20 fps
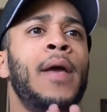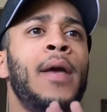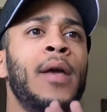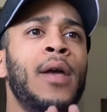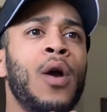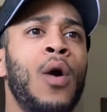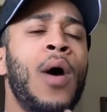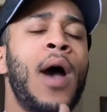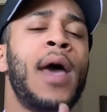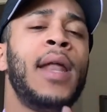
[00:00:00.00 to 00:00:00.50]

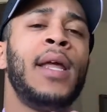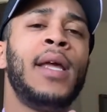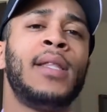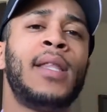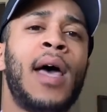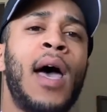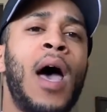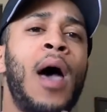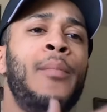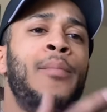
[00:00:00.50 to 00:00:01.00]
go ahead and get
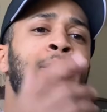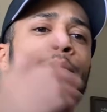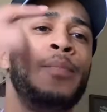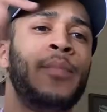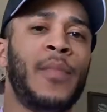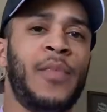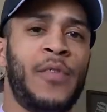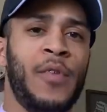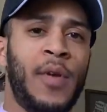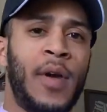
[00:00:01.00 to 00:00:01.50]
the app.
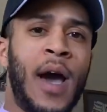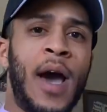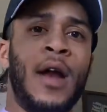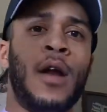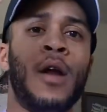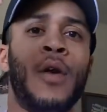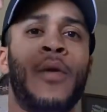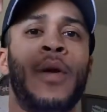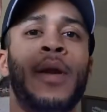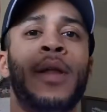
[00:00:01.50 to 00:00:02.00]
If you got
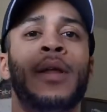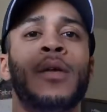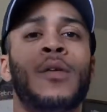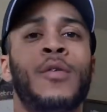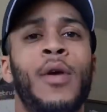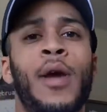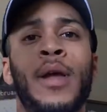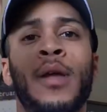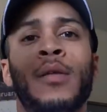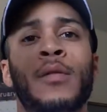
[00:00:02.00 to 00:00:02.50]
it already,
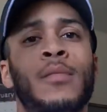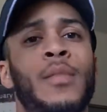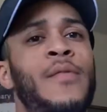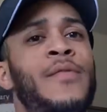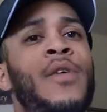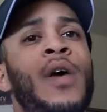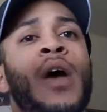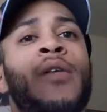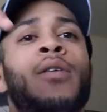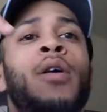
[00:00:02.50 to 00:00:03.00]
great. If
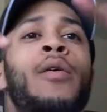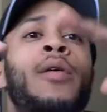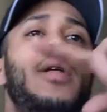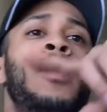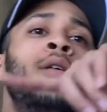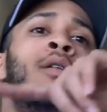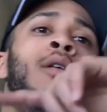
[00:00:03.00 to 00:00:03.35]
you haven't already, you